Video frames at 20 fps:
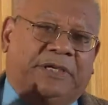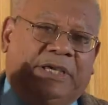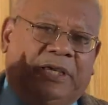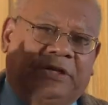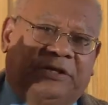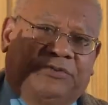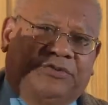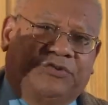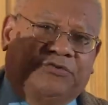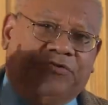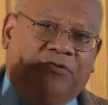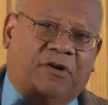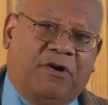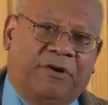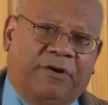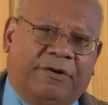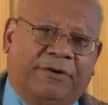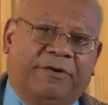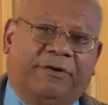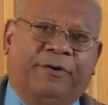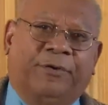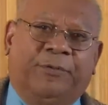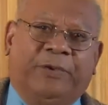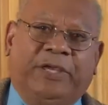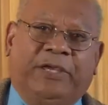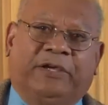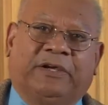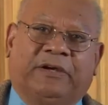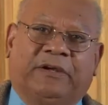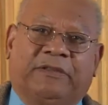get it stronger or
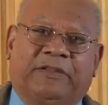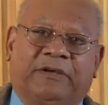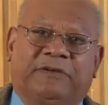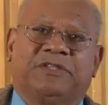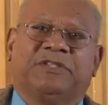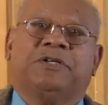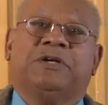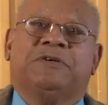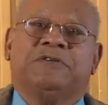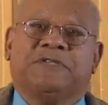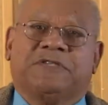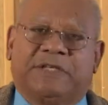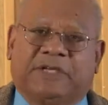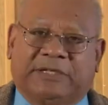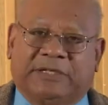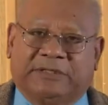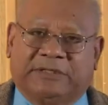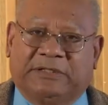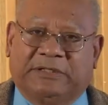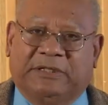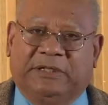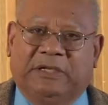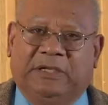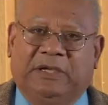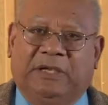weaker. There's no subtlety.